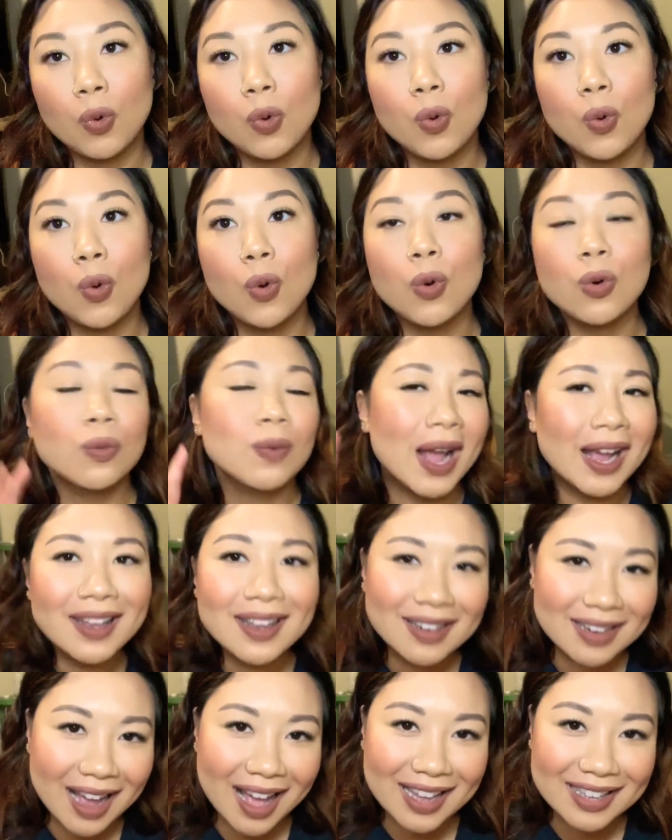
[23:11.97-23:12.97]
Or
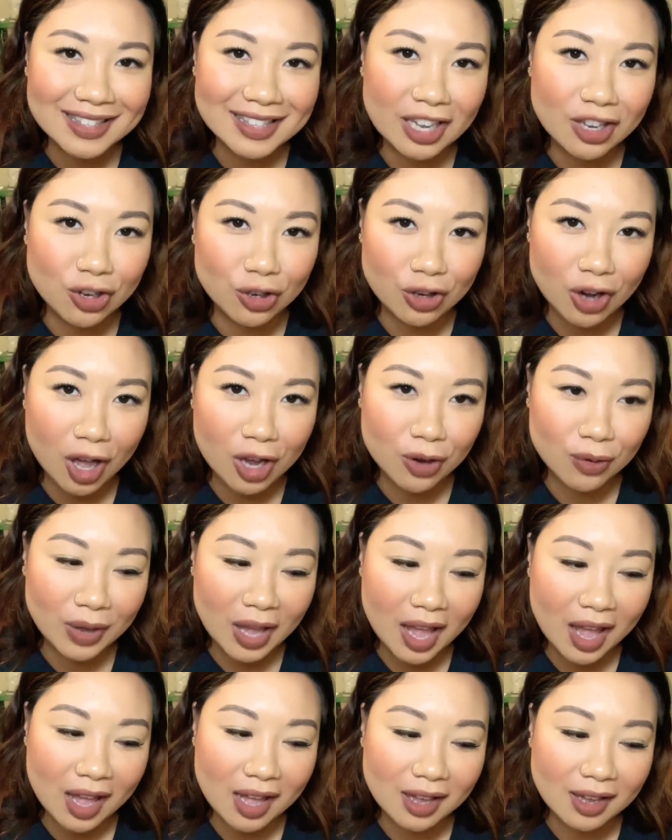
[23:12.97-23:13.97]
recognize that you're not
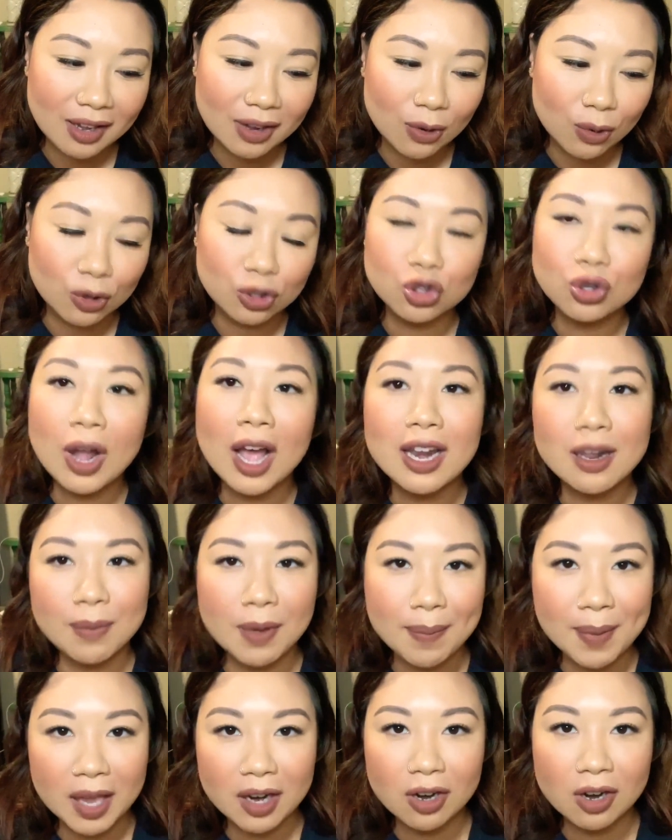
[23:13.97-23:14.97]
okay. Or try to be
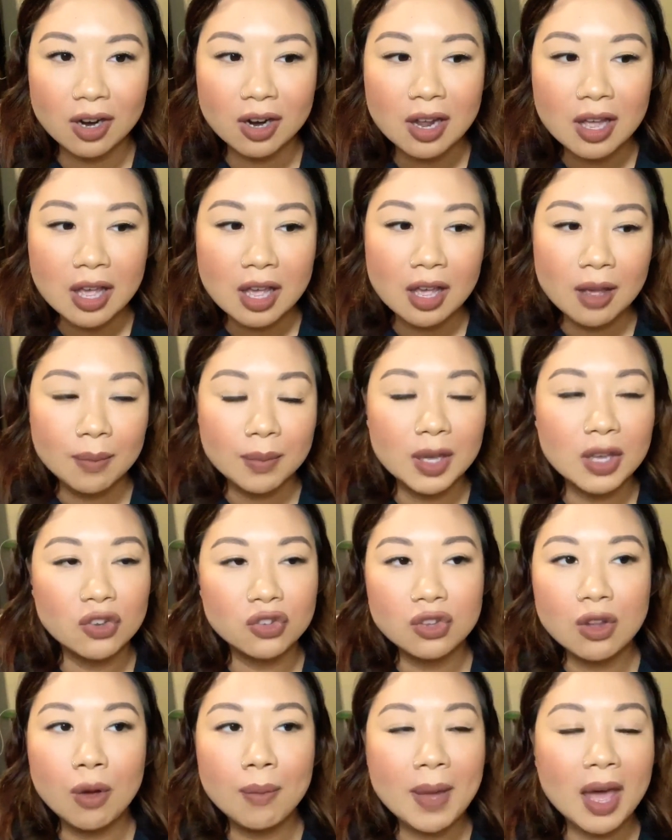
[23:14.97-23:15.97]
better. Because
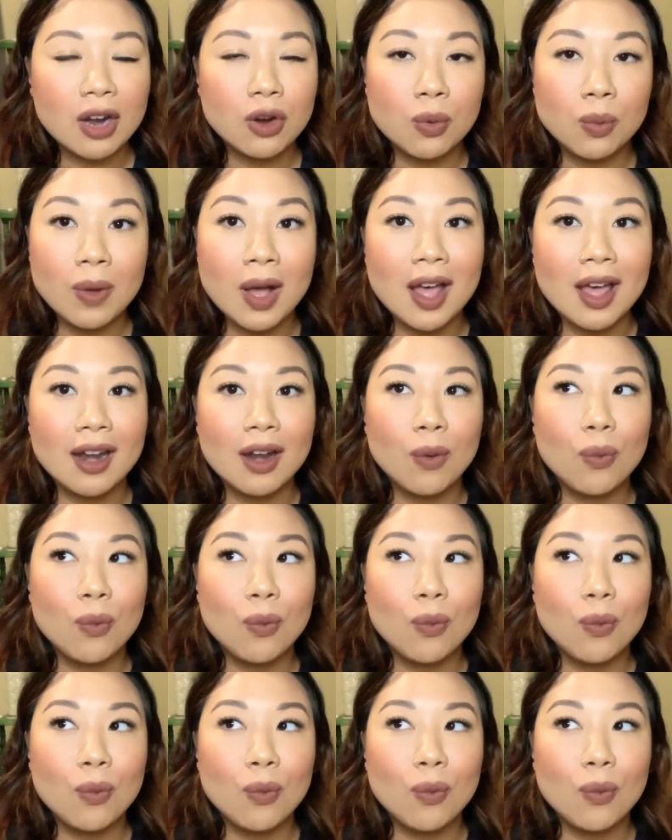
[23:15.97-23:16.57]
no matter what,